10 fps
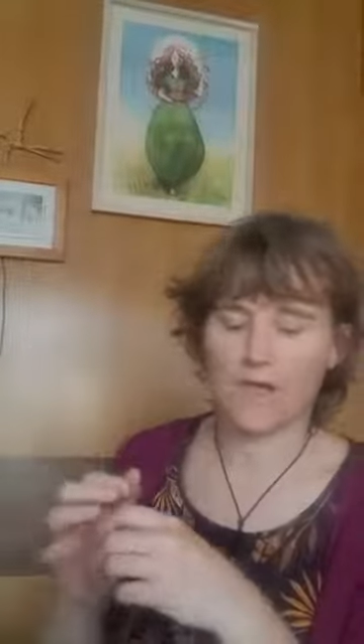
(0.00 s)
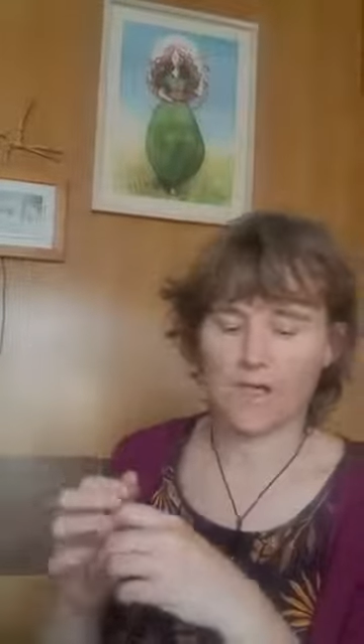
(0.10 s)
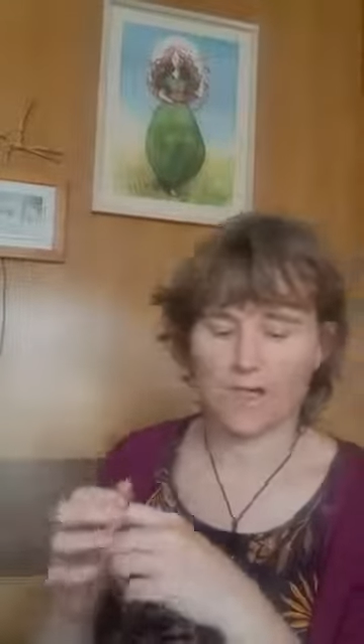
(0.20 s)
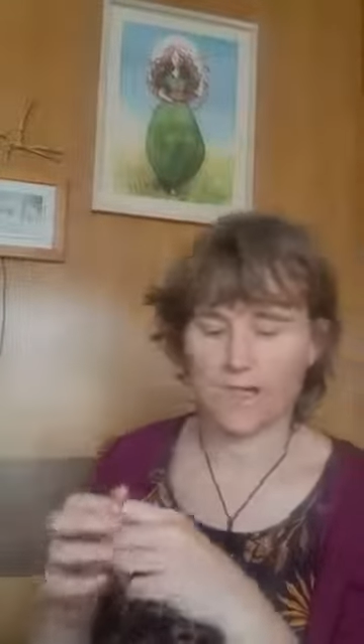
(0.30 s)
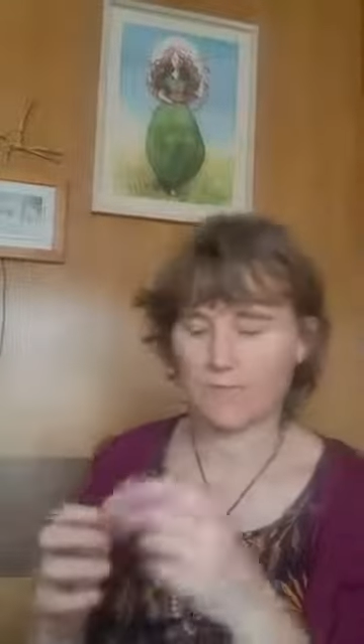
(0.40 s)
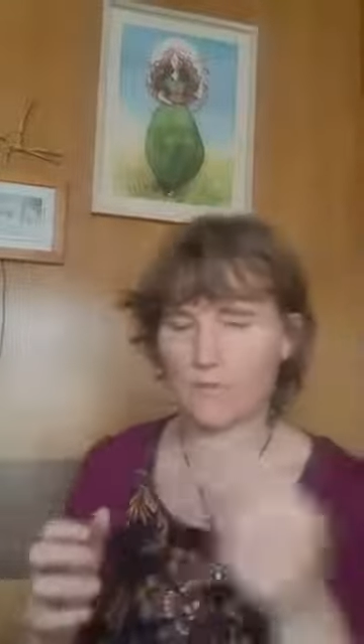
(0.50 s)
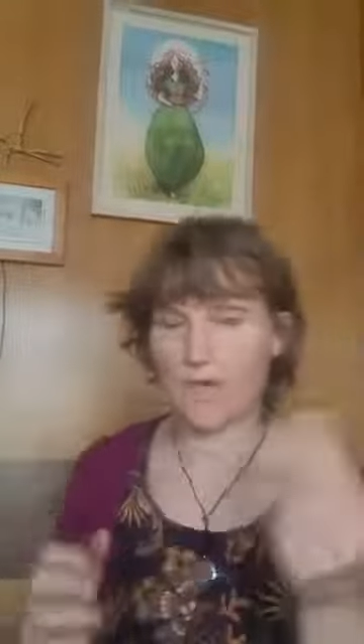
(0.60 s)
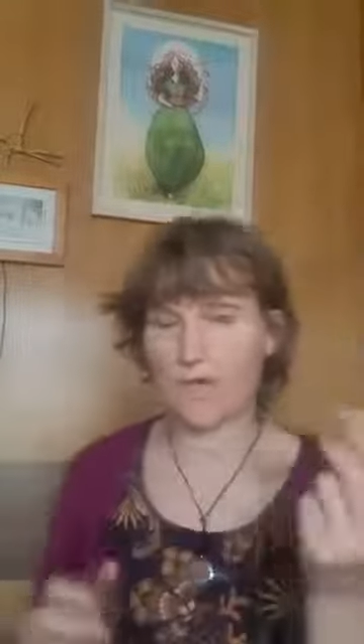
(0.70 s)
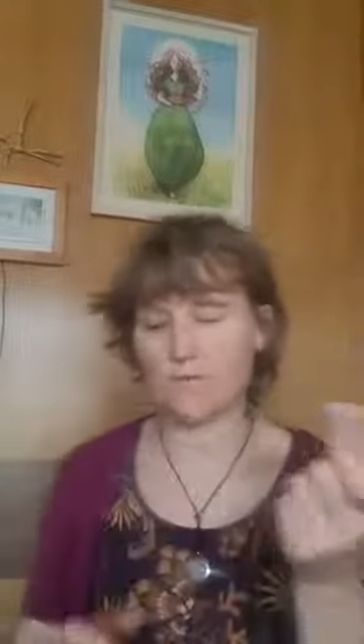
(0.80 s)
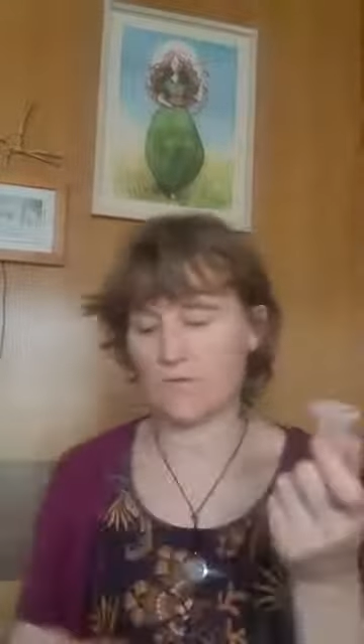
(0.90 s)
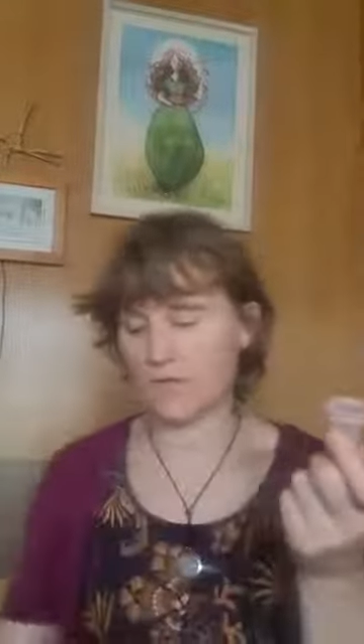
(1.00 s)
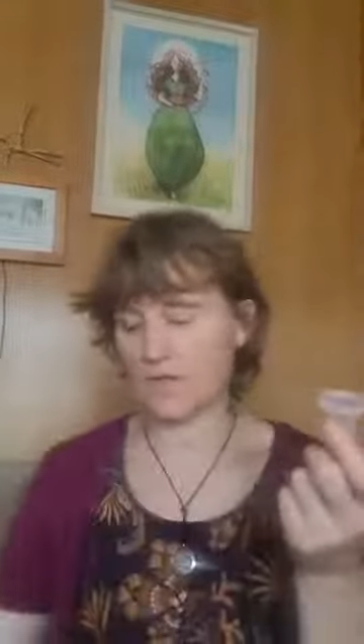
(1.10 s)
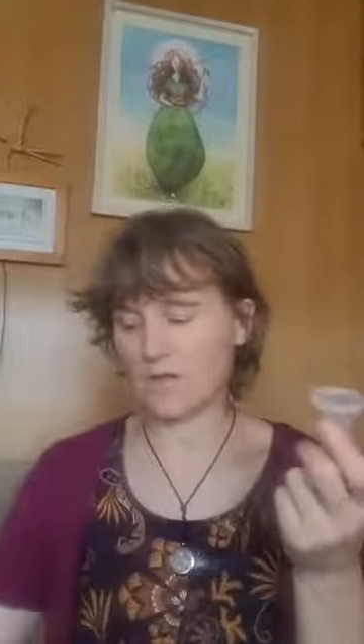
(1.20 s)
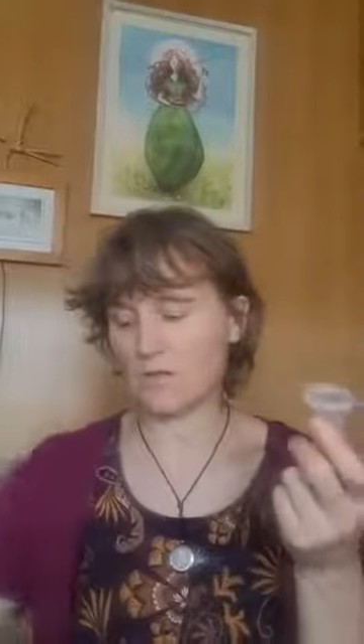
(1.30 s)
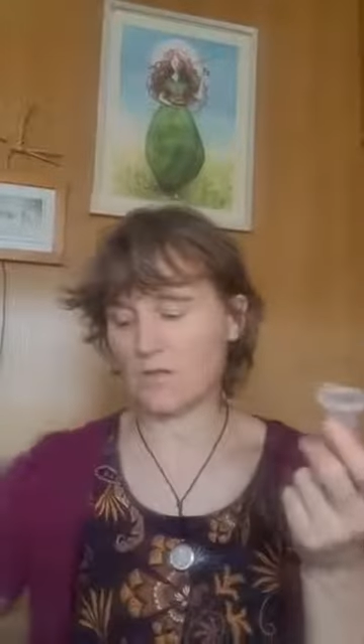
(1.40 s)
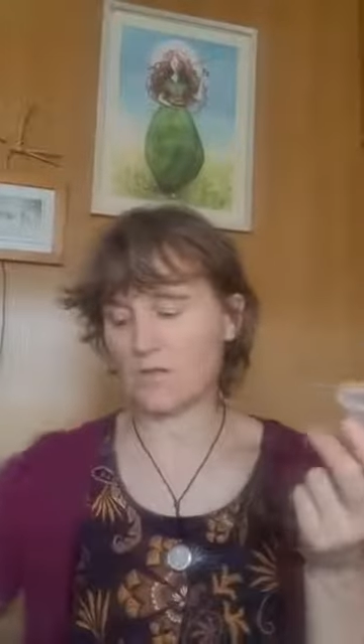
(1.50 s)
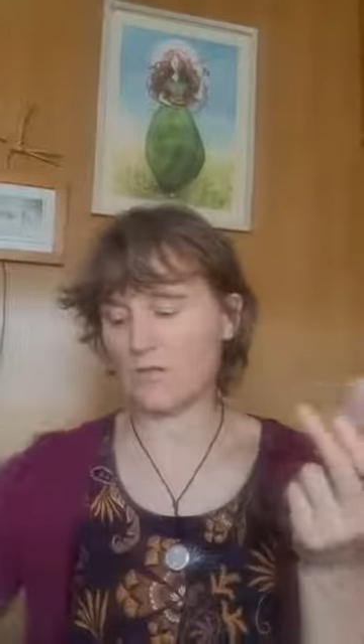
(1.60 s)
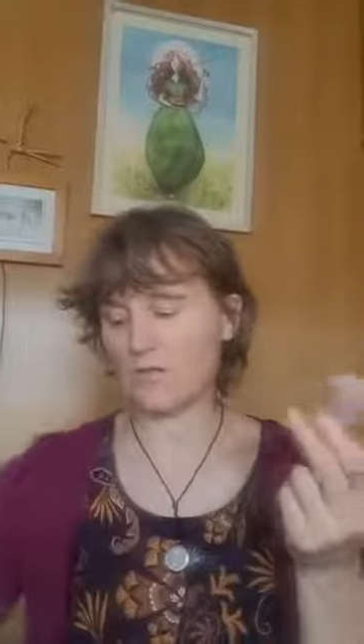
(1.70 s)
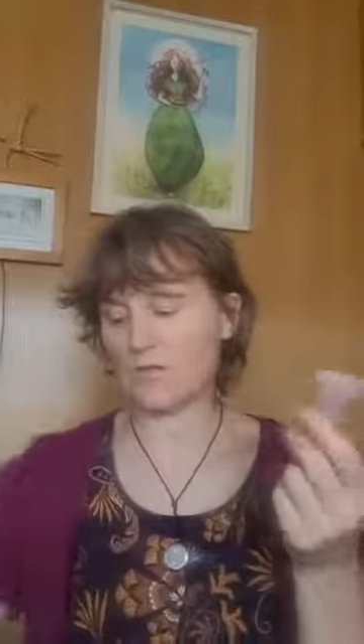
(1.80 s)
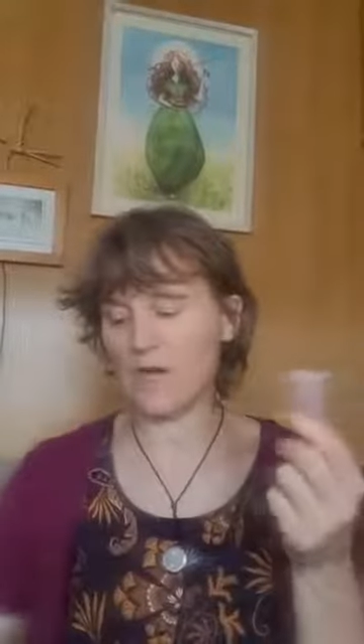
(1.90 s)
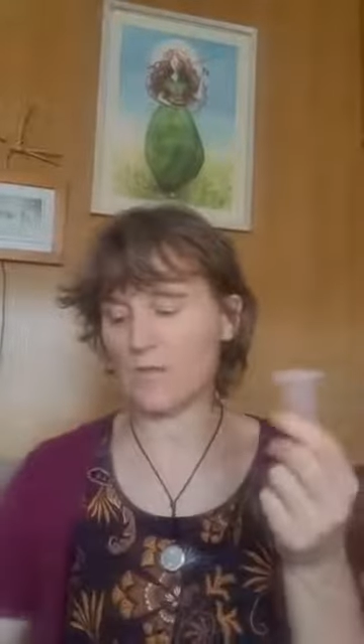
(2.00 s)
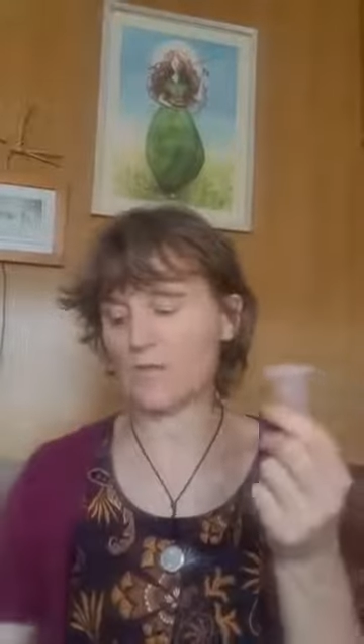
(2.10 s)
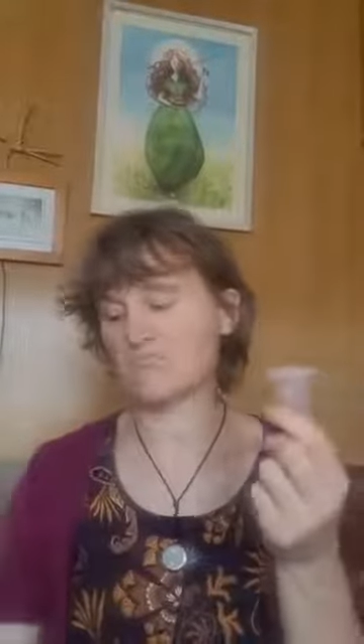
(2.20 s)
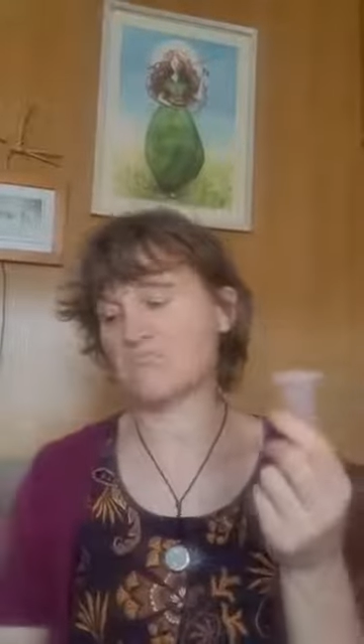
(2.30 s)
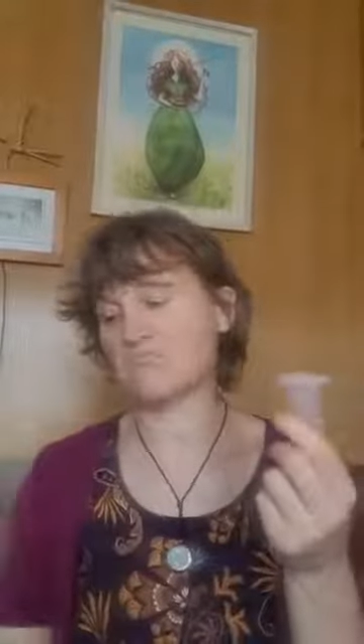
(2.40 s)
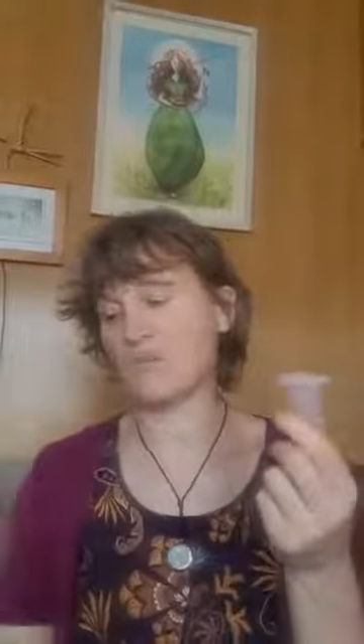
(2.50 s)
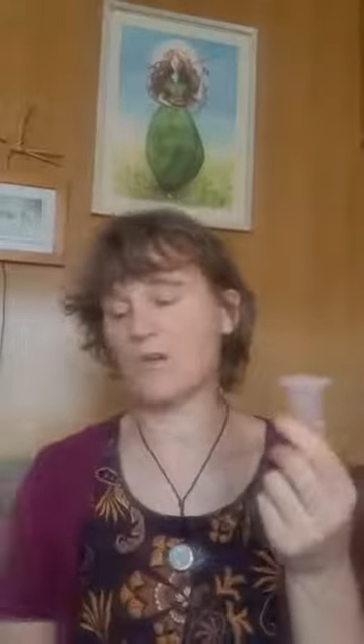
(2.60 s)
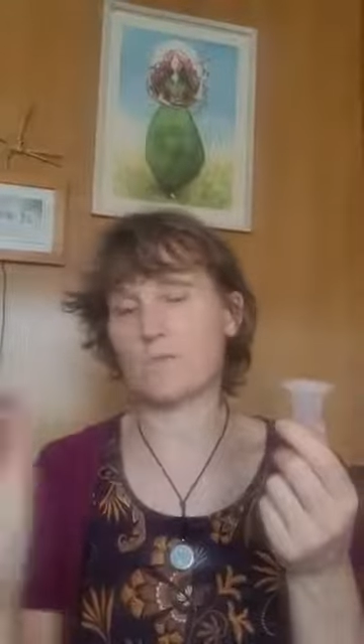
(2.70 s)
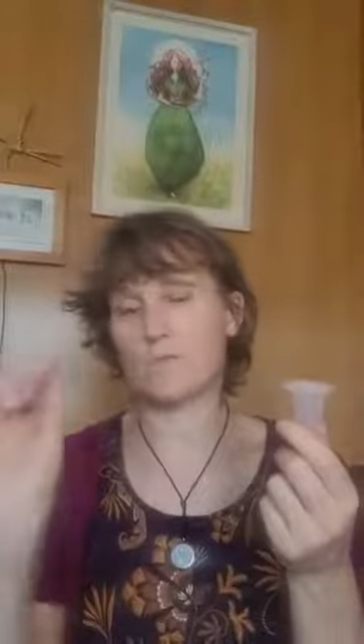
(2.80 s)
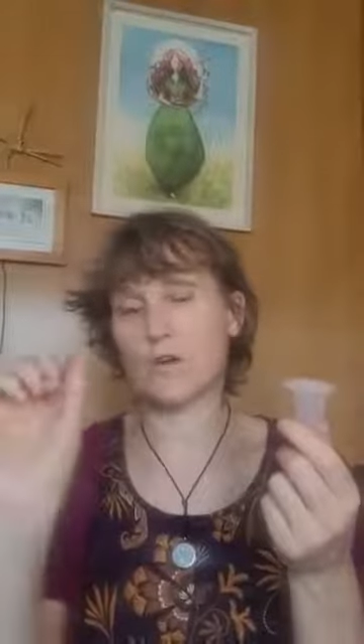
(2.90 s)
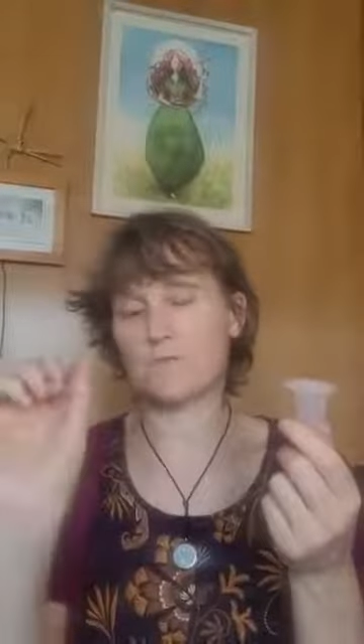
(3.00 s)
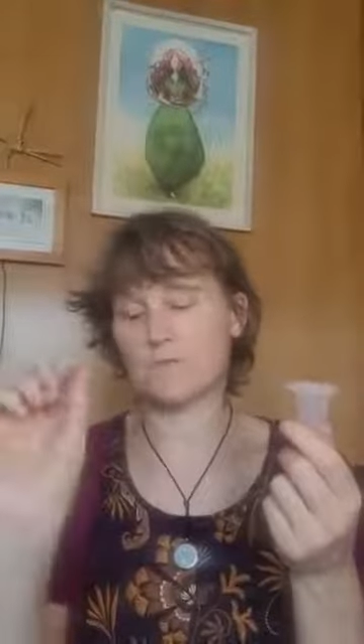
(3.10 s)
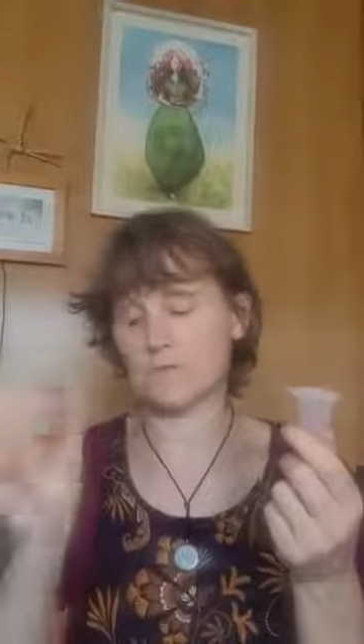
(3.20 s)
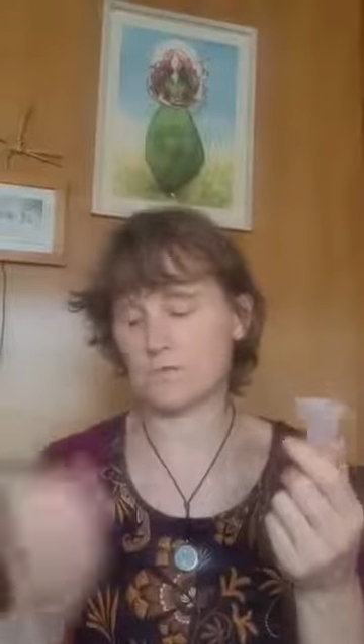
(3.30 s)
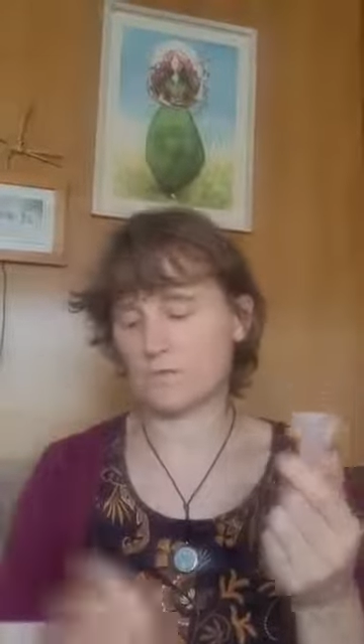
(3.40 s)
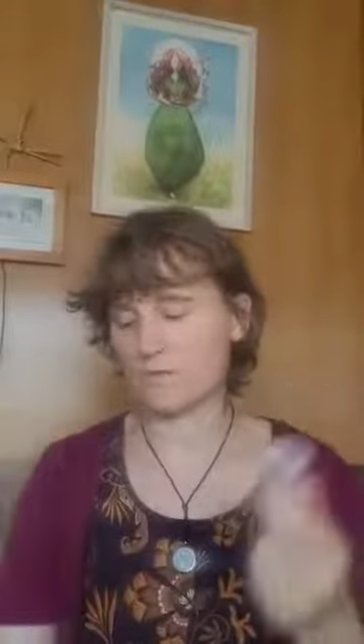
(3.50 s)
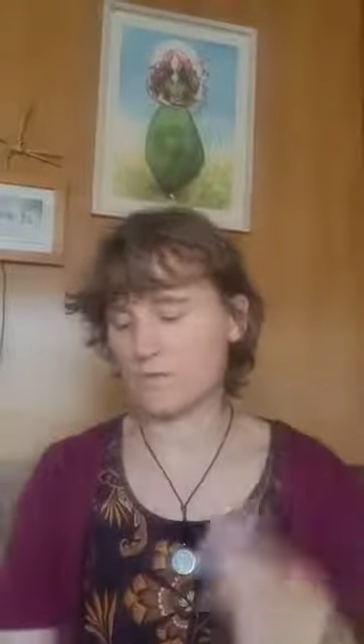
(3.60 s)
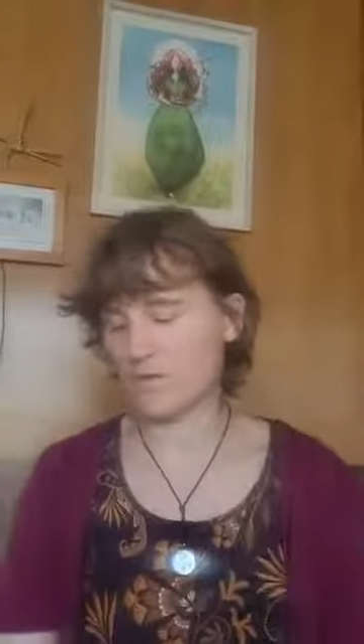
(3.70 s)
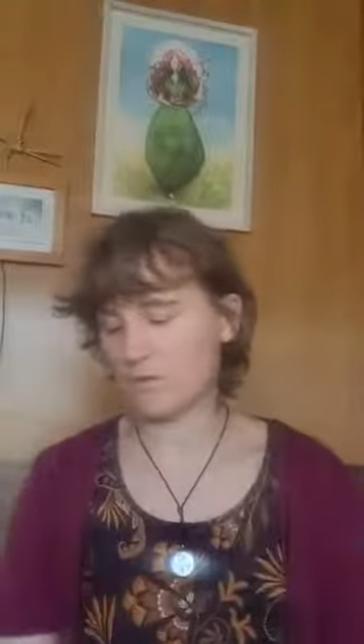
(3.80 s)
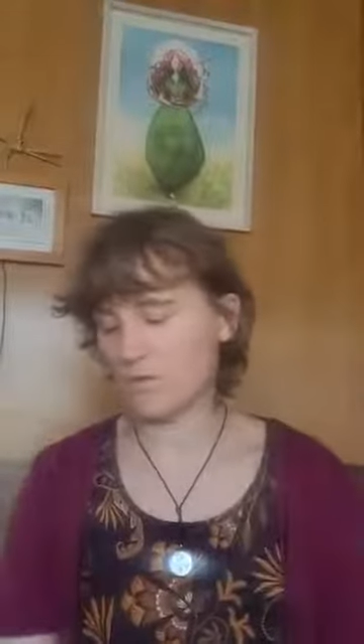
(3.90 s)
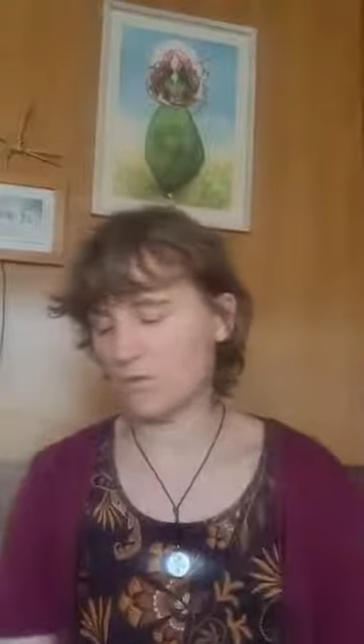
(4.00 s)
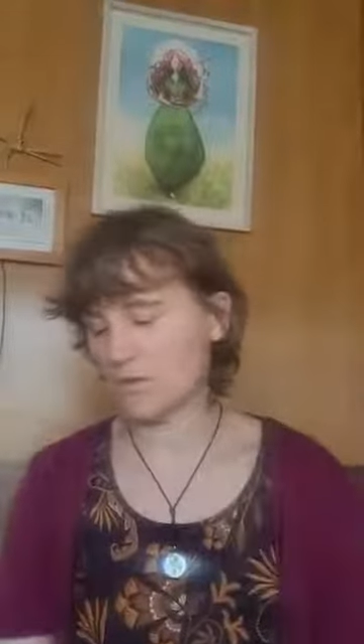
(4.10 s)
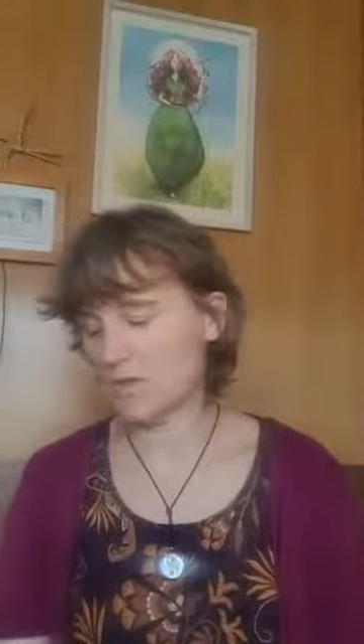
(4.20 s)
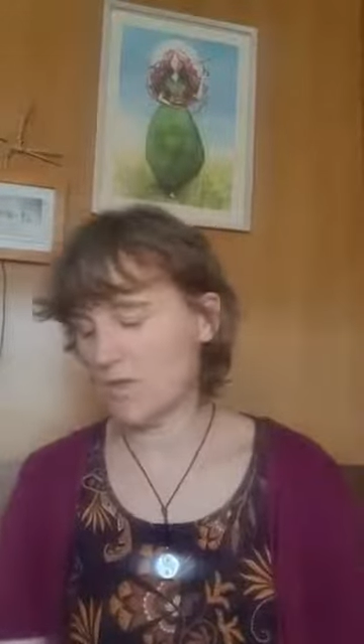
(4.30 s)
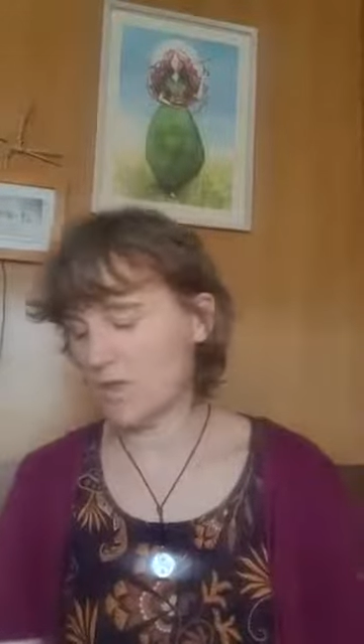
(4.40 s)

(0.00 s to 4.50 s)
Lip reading: And that'll be that one, or perhaps this one, this small one.